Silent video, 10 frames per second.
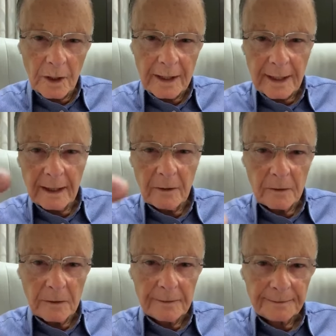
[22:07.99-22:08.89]

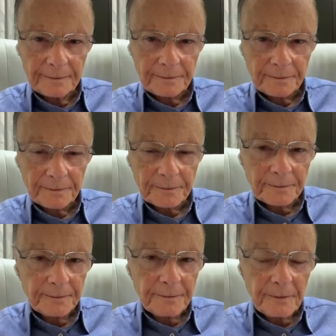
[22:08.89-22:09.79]
Place
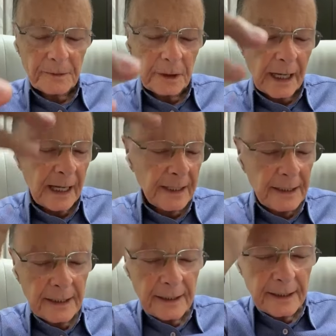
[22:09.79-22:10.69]

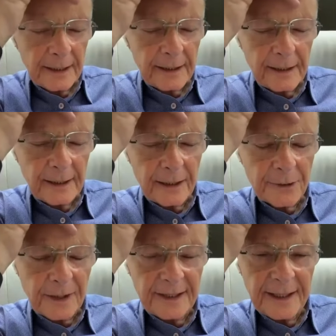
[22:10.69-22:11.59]
place it over
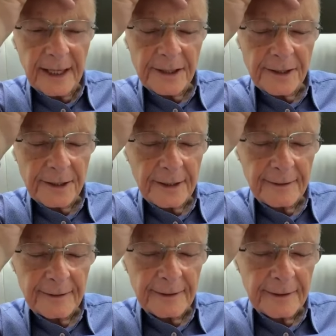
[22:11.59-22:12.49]
your
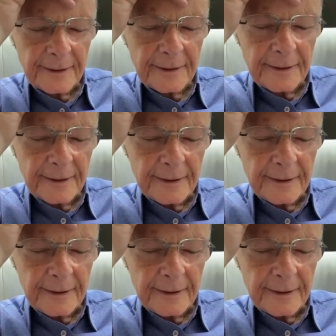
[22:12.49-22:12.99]
forehead